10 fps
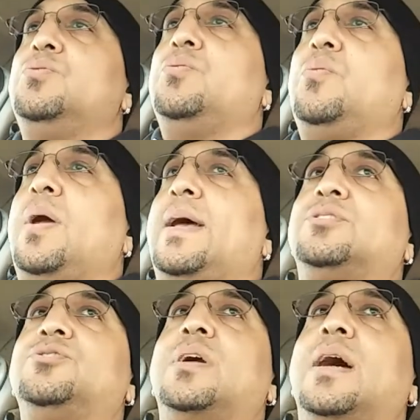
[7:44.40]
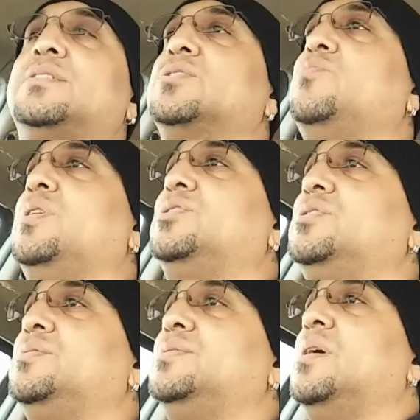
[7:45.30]
to answer you guys'
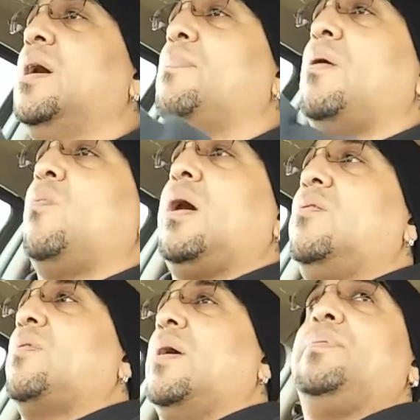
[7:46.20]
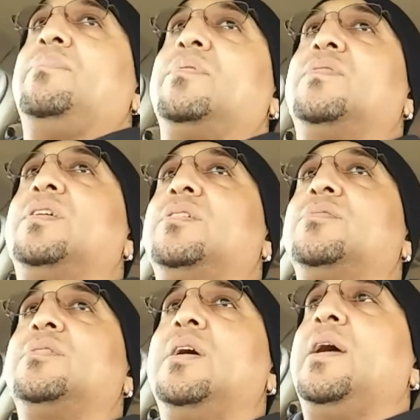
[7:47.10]
questions about why I write people of
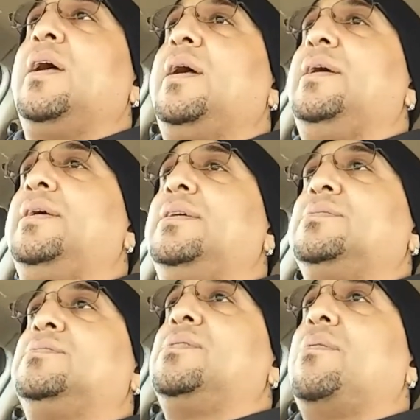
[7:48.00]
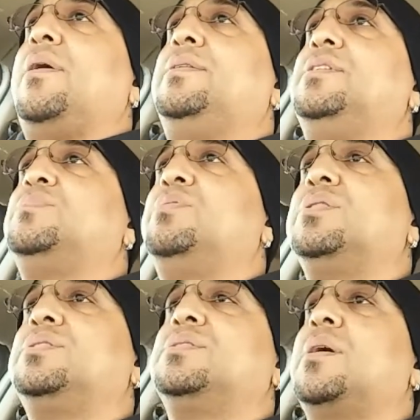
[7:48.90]
color in
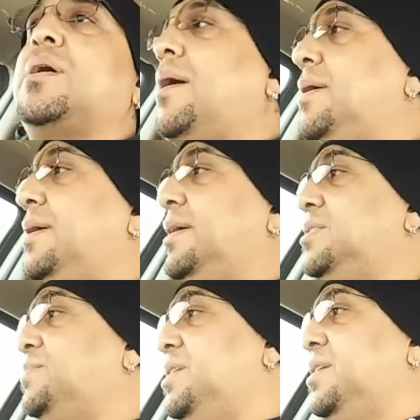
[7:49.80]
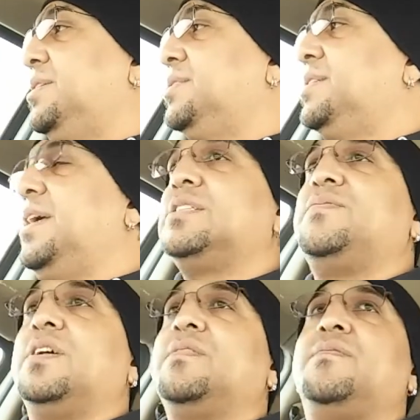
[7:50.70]
these books, is because
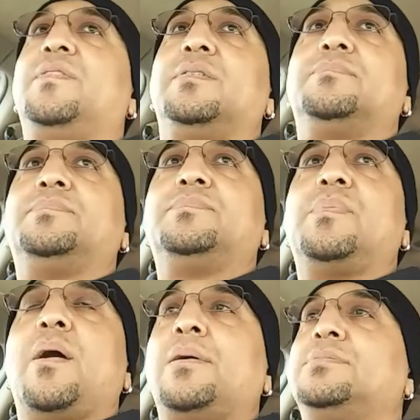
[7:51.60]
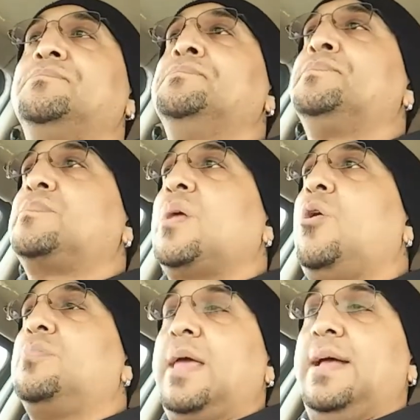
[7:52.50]
it's fucking fun.
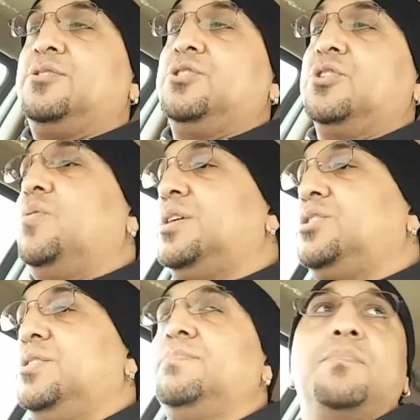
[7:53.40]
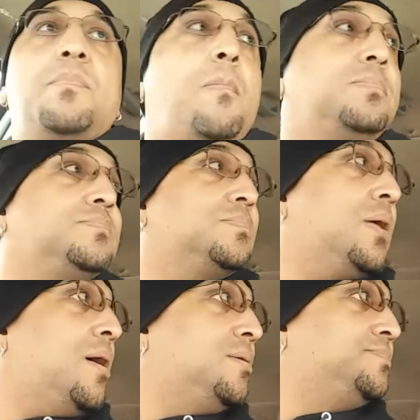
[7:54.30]
I hope that answers your question.
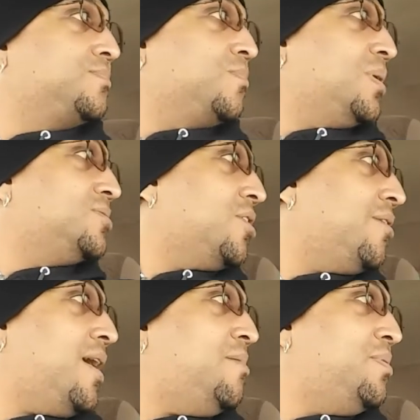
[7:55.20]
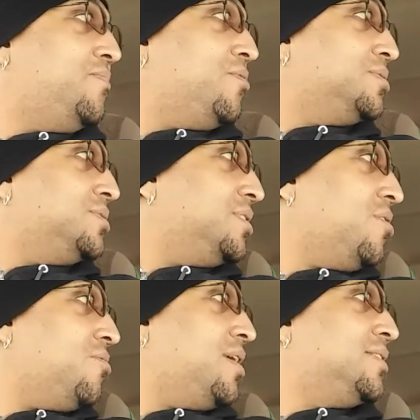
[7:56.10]
Sorry, I'm
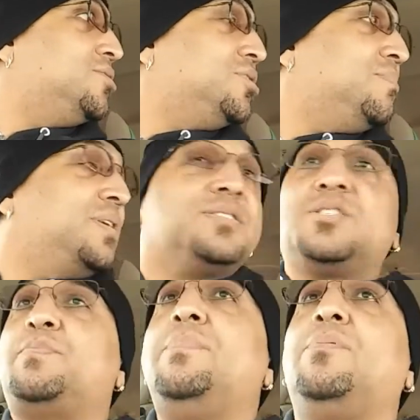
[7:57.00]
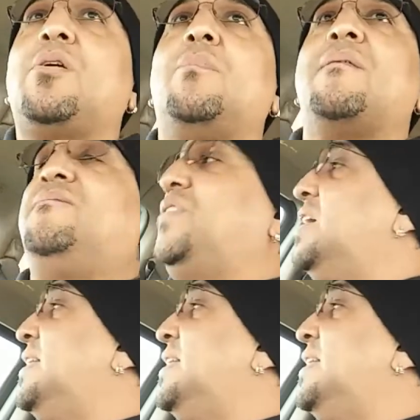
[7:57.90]
reversing and all kinds of shit because there's people on my